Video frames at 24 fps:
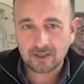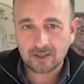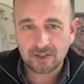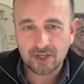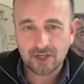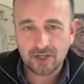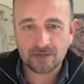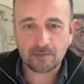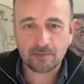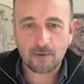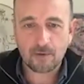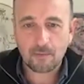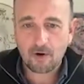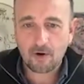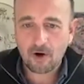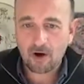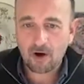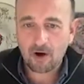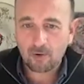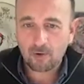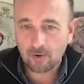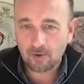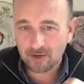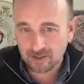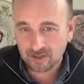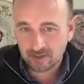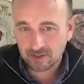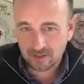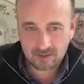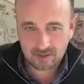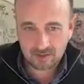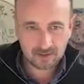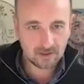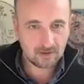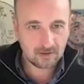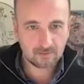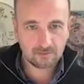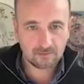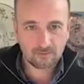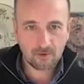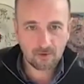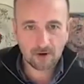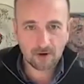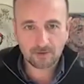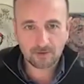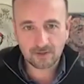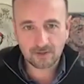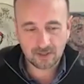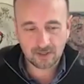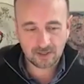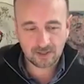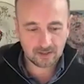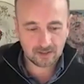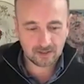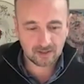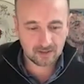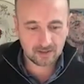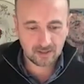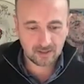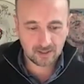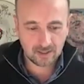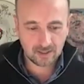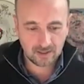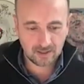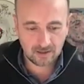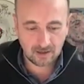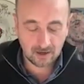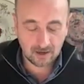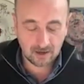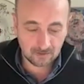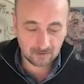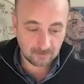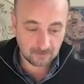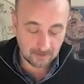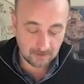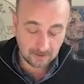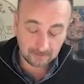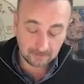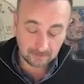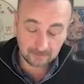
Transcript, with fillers: Jason Momoa was wrote the the or